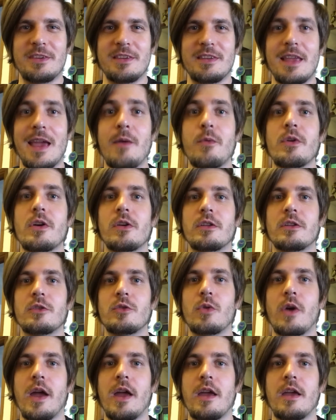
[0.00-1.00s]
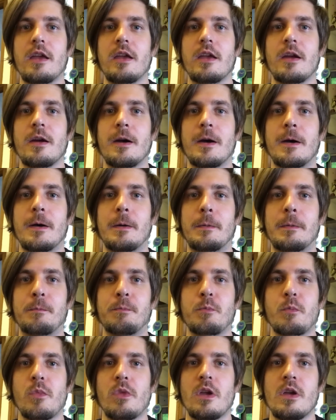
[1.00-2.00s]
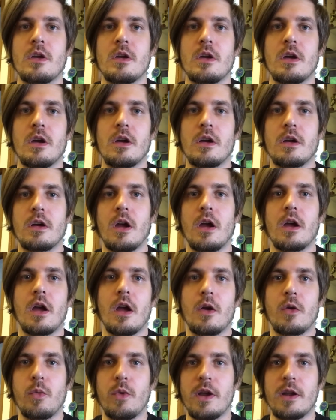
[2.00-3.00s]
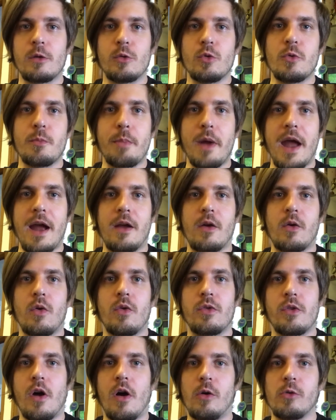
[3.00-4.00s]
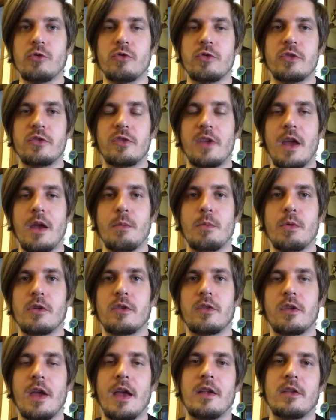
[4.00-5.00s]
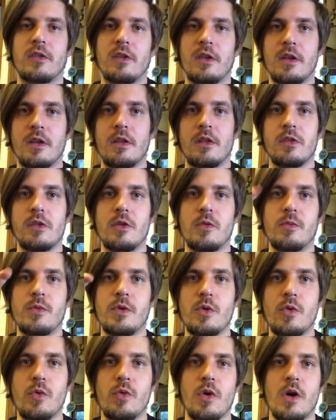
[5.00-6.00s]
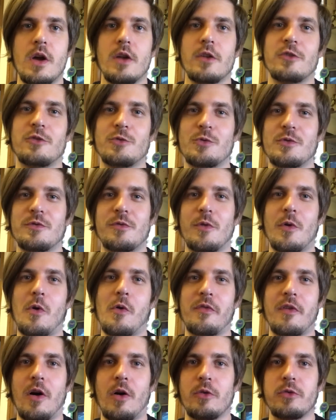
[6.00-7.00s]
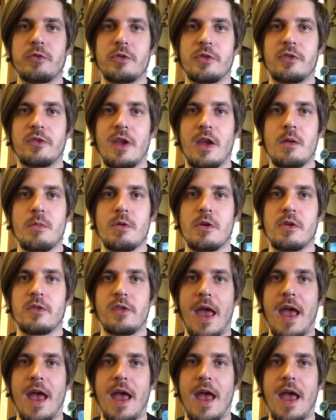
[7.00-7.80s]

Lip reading: Today we're gonna do a quick look back on Ultrasabers, as in the real truth of Ultrasabers.